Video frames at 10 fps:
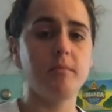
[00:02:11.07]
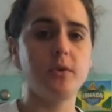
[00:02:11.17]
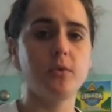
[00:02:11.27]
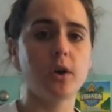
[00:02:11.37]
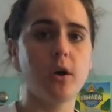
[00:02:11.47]

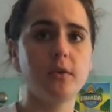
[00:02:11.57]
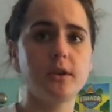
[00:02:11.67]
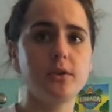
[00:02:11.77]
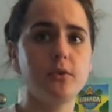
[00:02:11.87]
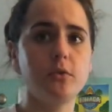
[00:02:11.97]
You are going
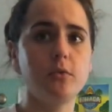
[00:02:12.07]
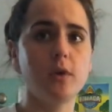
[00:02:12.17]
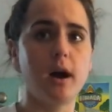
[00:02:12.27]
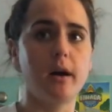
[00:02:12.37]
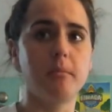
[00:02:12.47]
to
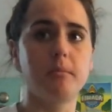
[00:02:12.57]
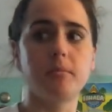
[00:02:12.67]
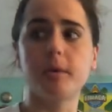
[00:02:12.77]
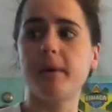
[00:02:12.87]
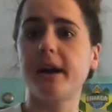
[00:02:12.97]

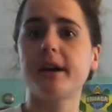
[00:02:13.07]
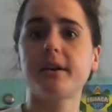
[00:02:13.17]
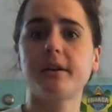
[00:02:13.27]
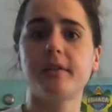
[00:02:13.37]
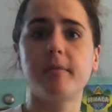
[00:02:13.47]

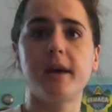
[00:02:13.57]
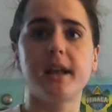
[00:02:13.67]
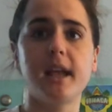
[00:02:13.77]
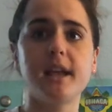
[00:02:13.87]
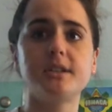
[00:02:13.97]
prepare the
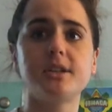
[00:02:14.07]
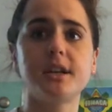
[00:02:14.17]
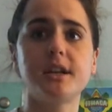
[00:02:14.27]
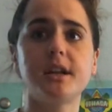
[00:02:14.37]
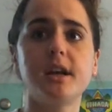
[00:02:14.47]

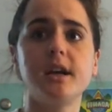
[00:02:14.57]
medication